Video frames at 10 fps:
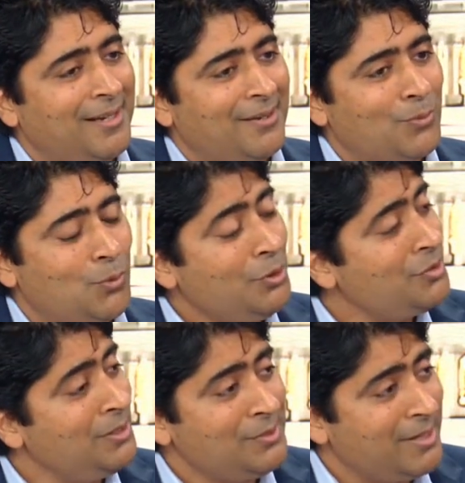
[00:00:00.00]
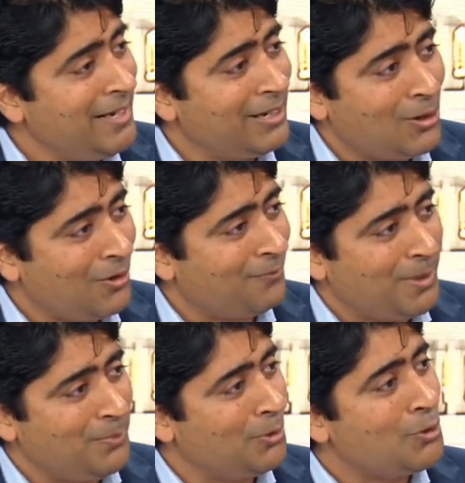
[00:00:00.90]
We're still seeing a lot of
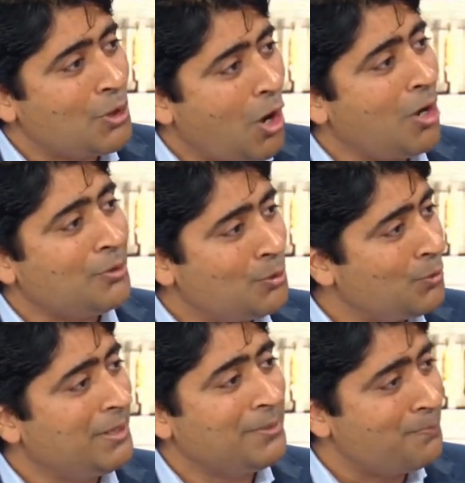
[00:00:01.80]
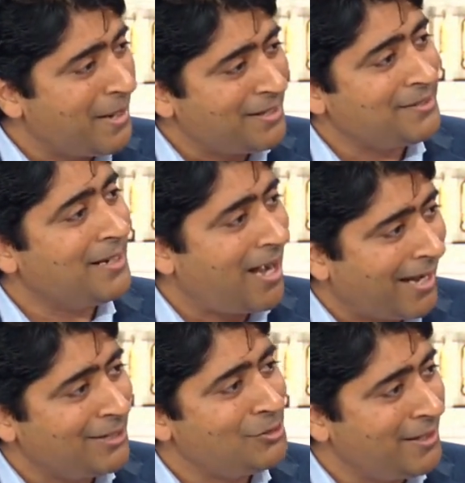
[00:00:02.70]
people not doing the basic
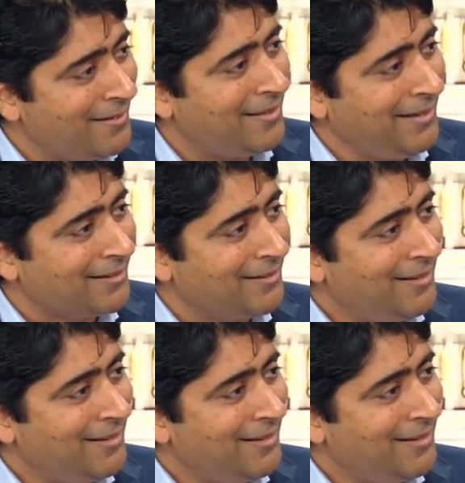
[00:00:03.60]
hygiene thing.